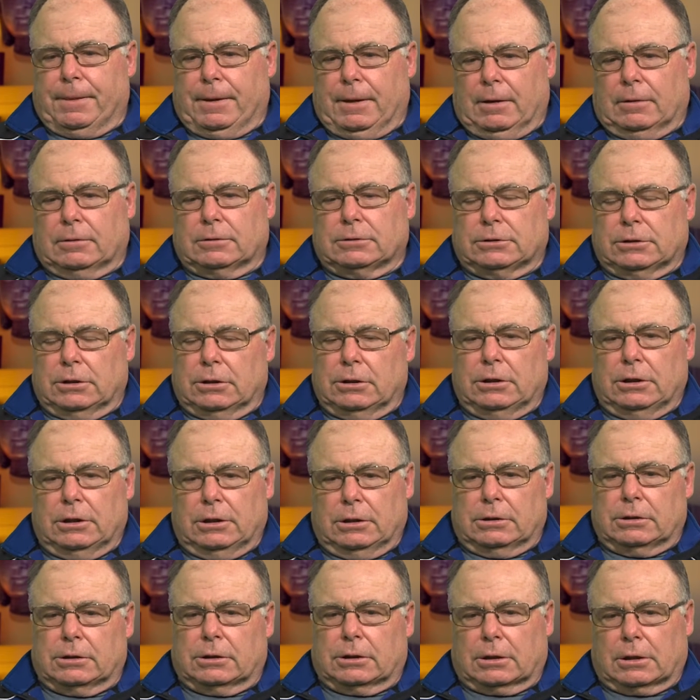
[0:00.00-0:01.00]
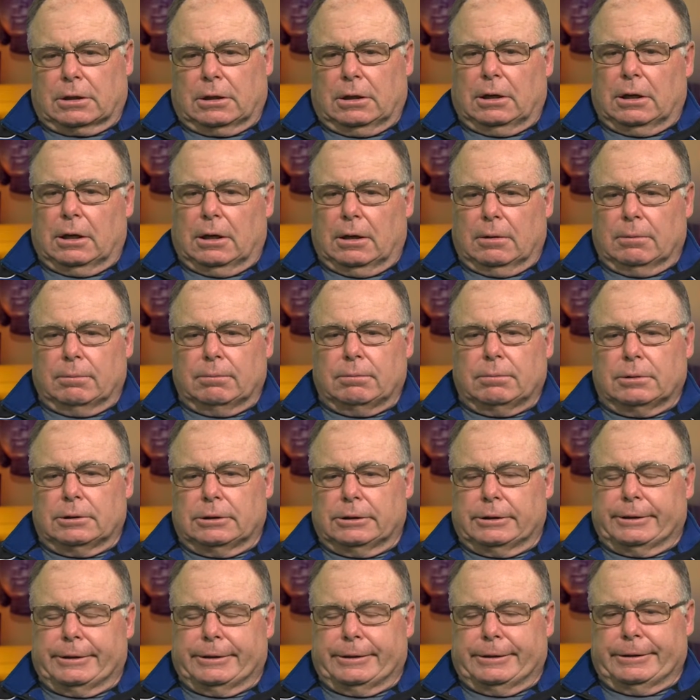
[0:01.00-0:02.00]
It was an
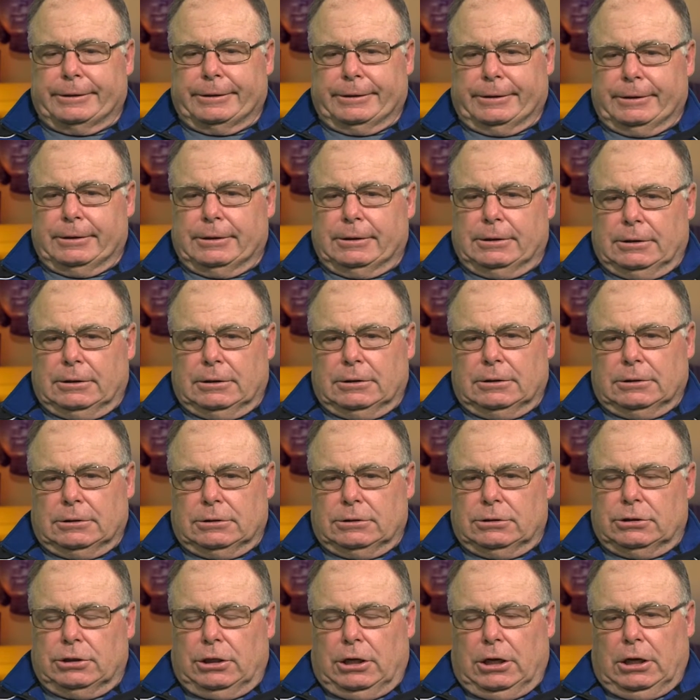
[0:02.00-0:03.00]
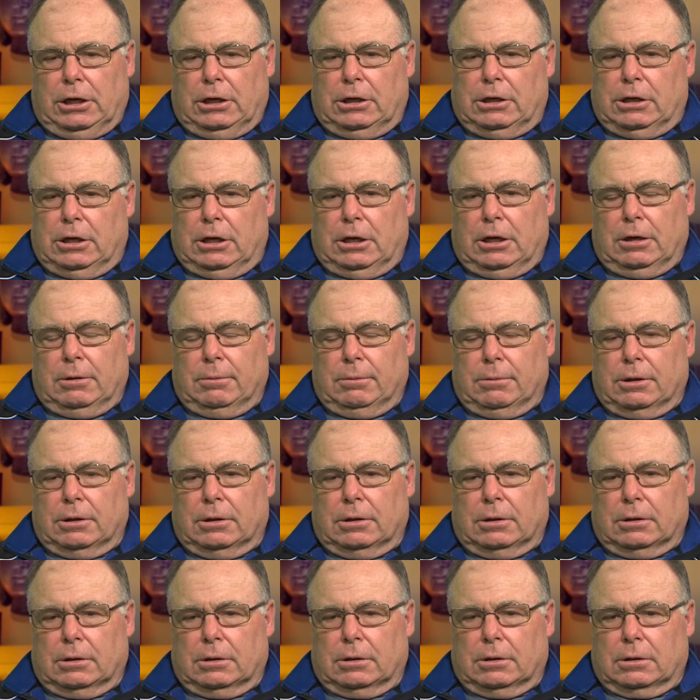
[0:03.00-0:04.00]
inter-club ski team,
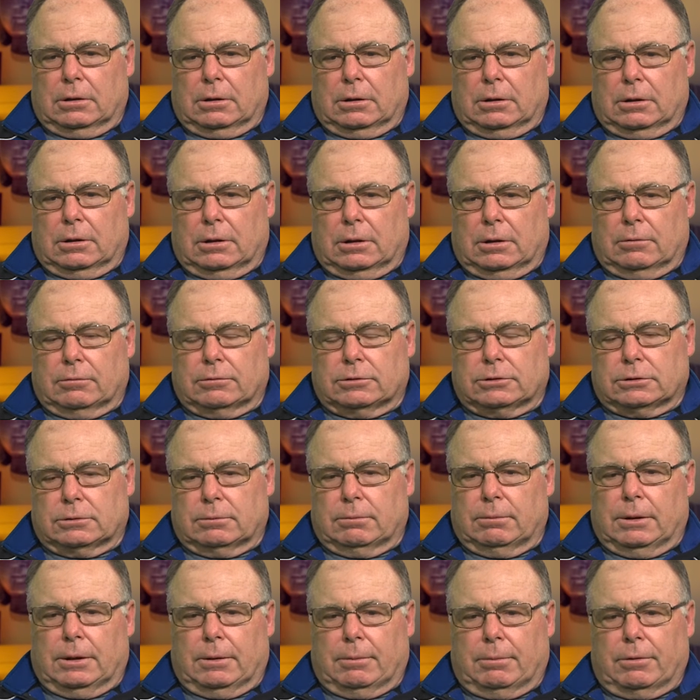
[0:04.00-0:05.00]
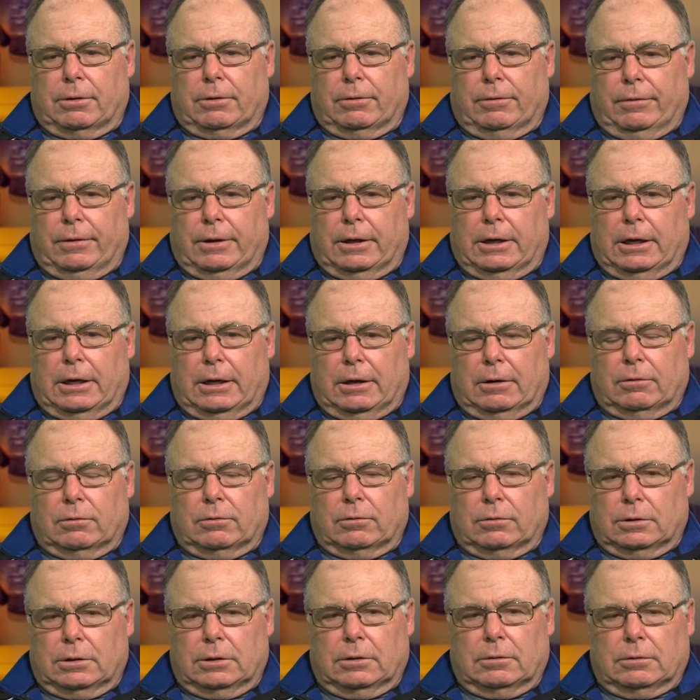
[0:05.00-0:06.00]
and I was a member of that. And
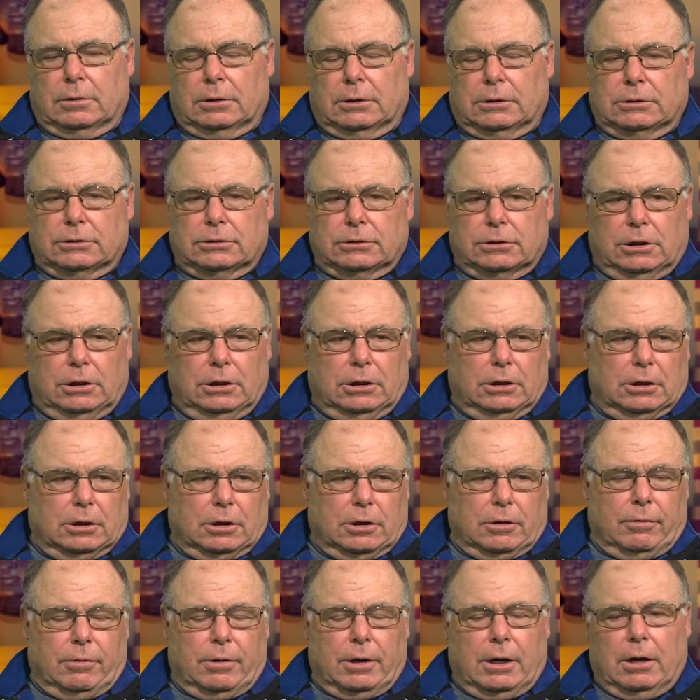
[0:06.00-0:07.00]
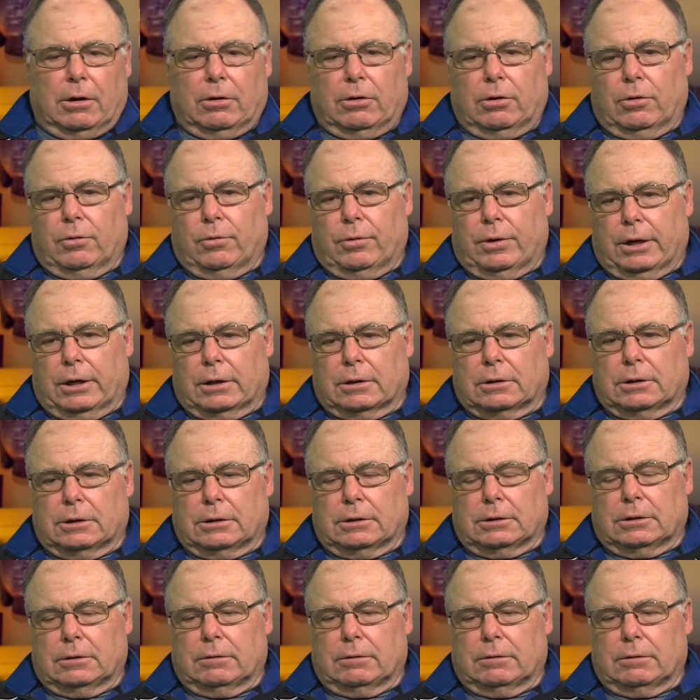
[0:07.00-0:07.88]
we went skiing around New England.